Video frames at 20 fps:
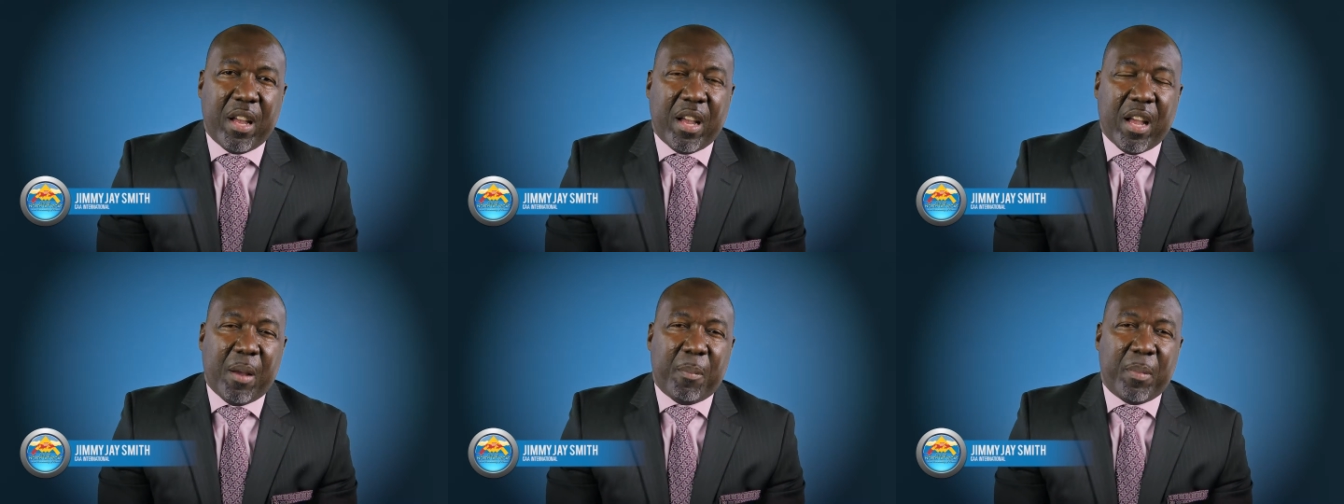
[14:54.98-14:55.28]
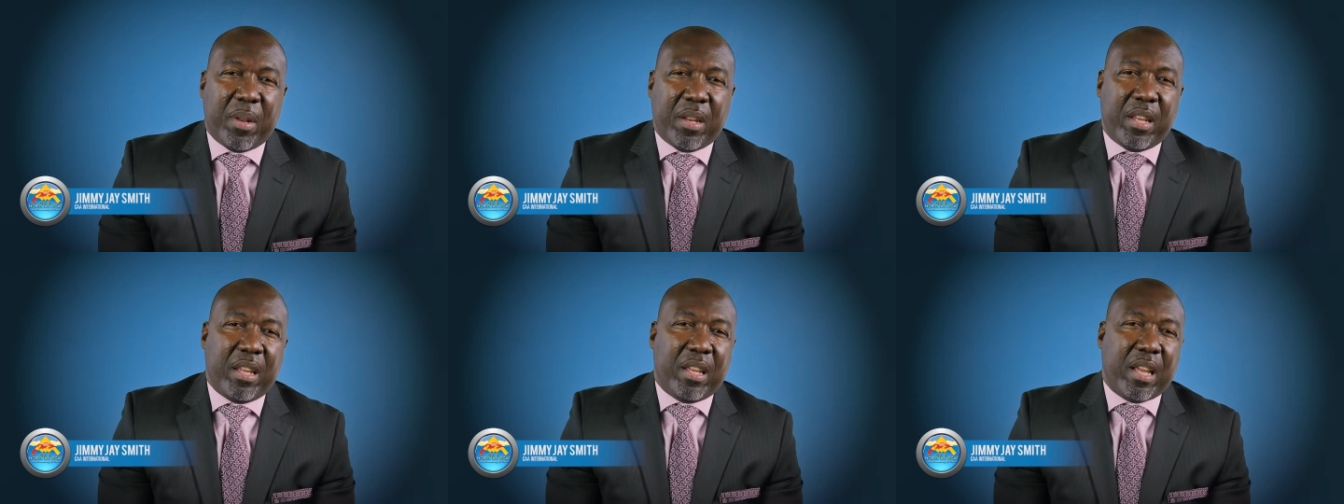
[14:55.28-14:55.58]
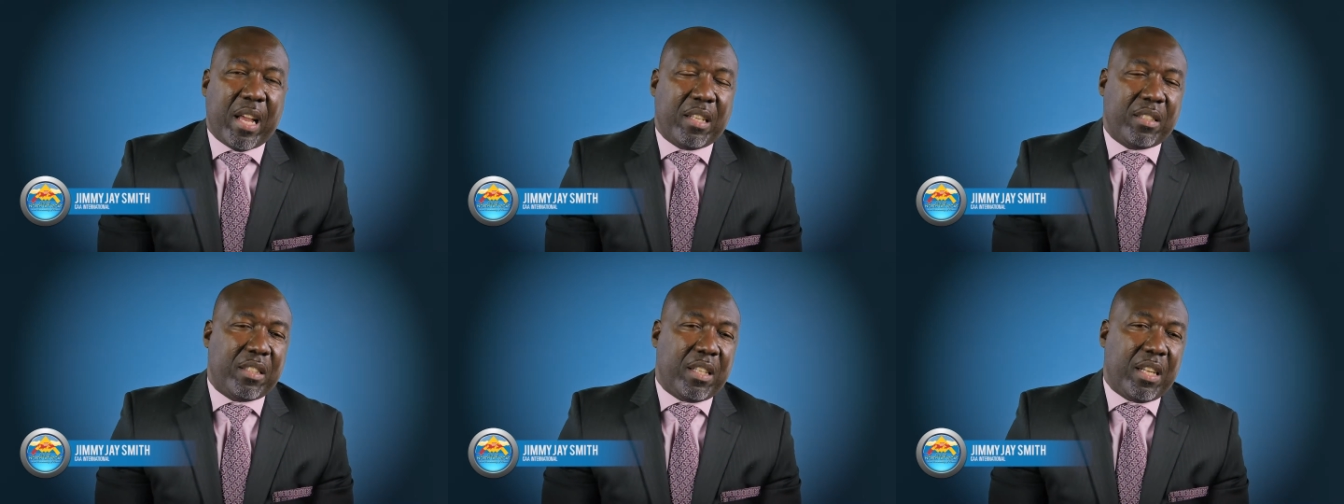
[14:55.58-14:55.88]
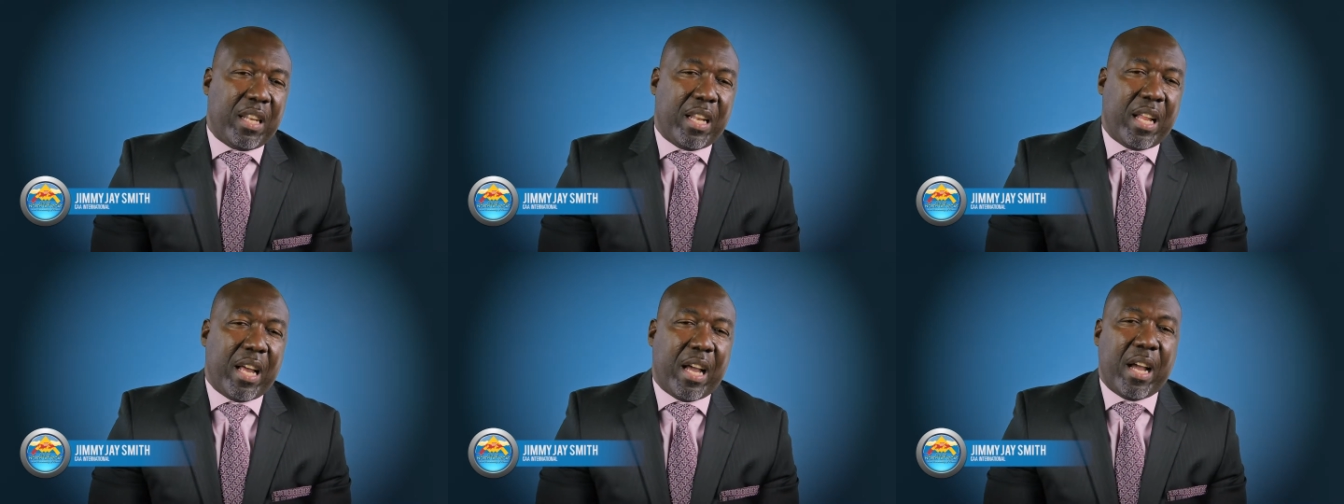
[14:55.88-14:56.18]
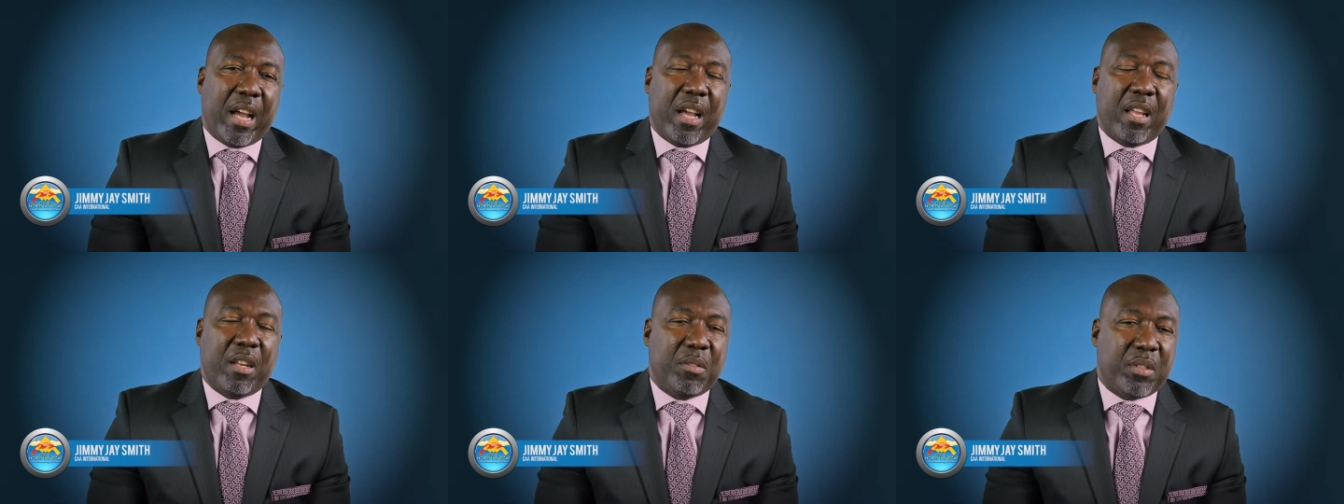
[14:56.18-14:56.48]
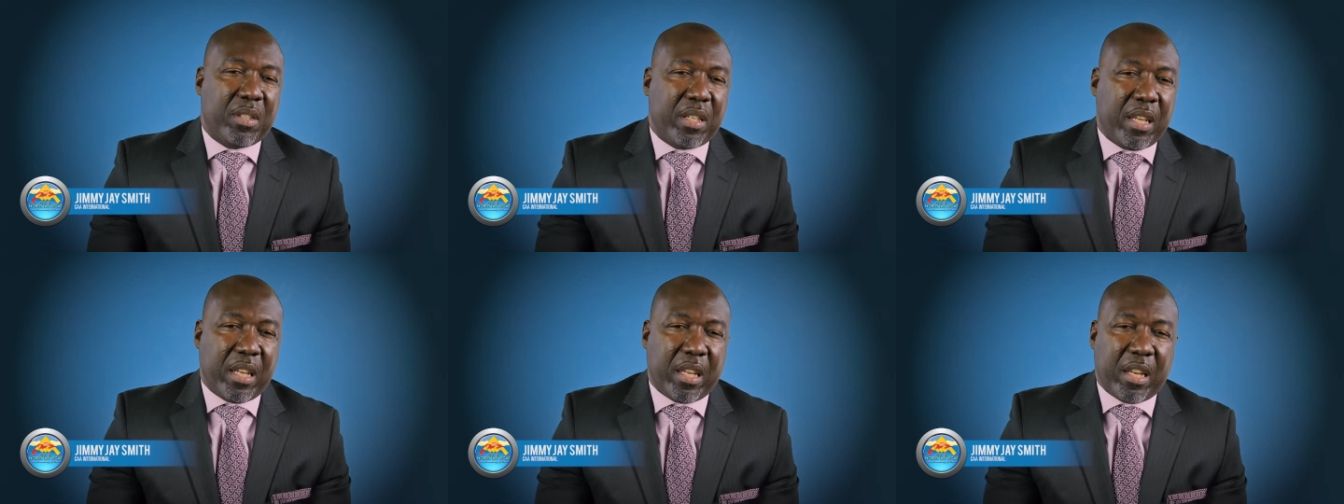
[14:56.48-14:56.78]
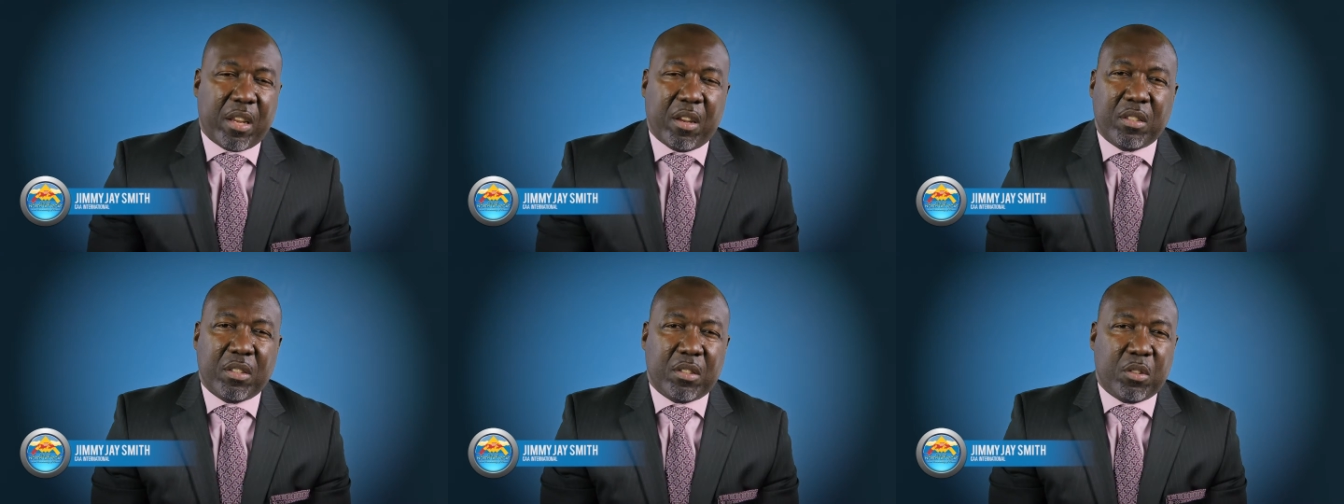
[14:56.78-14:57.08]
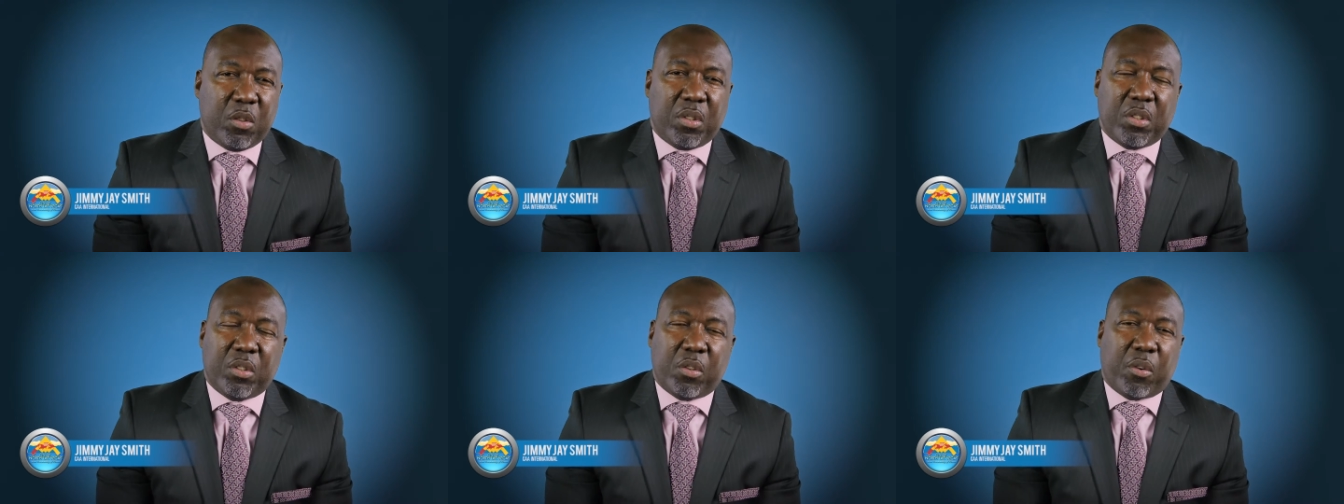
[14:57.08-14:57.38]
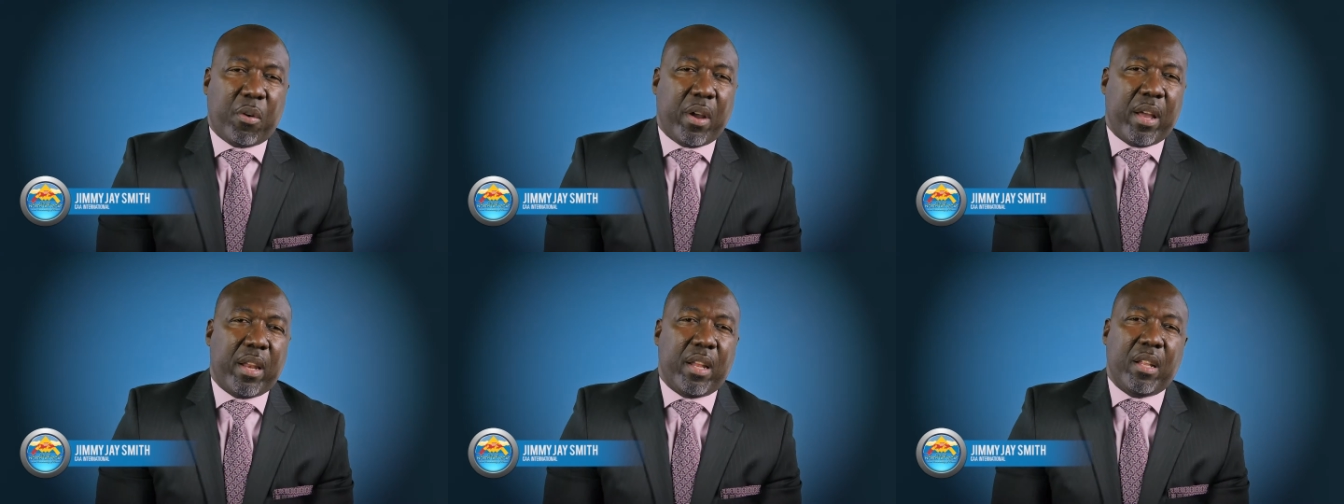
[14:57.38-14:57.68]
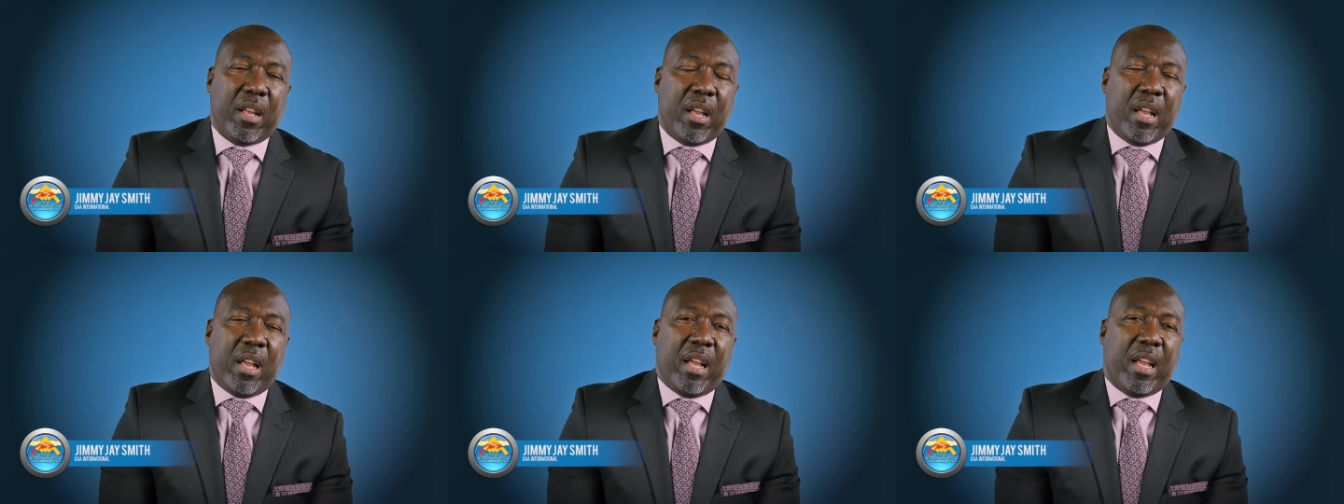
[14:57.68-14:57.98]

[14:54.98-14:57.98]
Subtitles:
I mean, he has a line of skincare to his credit,